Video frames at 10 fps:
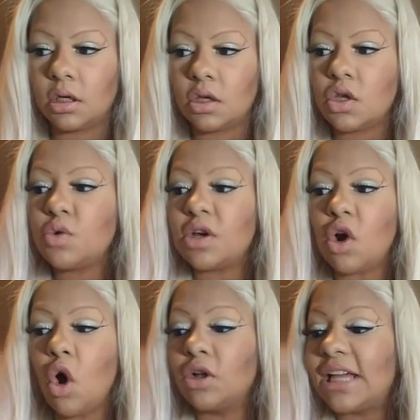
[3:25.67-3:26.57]
You can
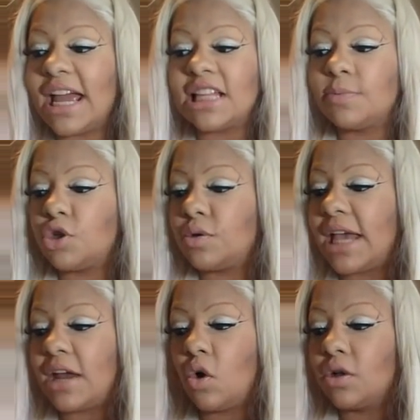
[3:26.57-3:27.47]
hold hands, but you
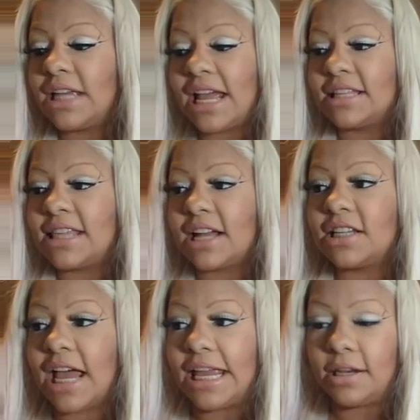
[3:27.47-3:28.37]
can't hold hands that
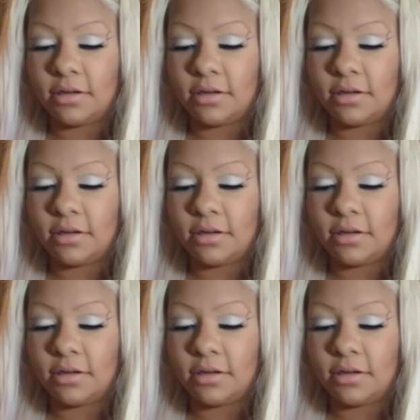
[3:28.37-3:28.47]
tight.